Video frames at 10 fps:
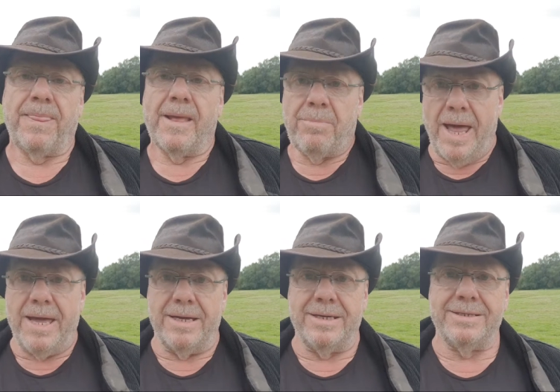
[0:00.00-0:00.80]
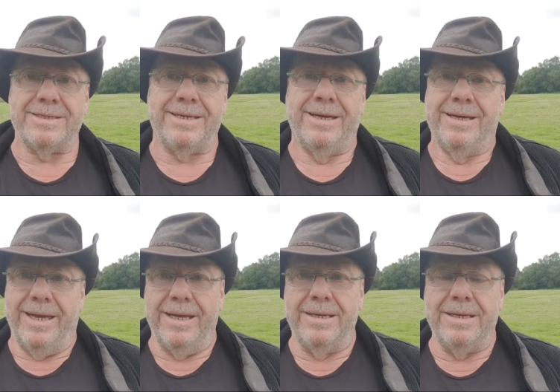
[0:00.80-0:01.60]
players
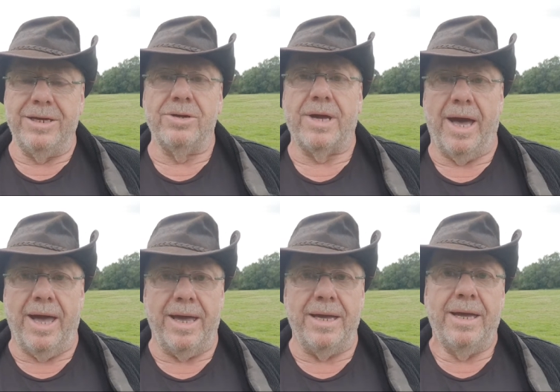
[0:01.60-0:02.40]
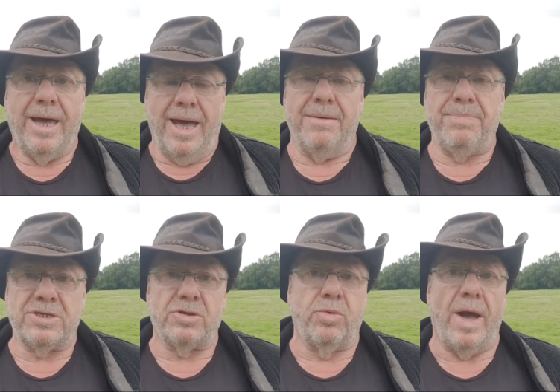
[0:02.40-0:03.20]
in the UK and
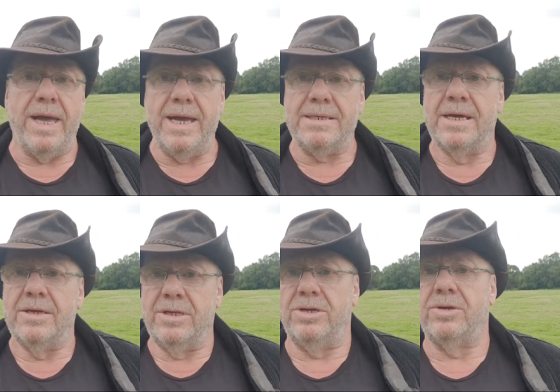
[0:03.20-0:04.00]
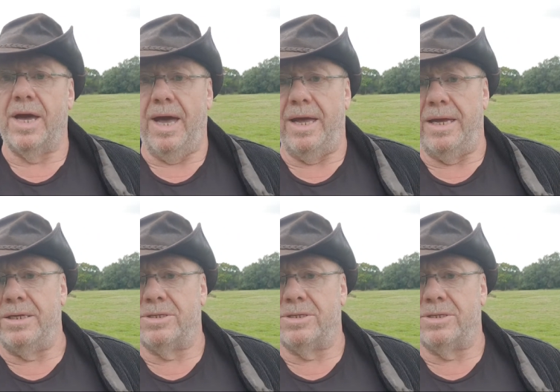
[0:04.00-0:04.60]
persuade the UK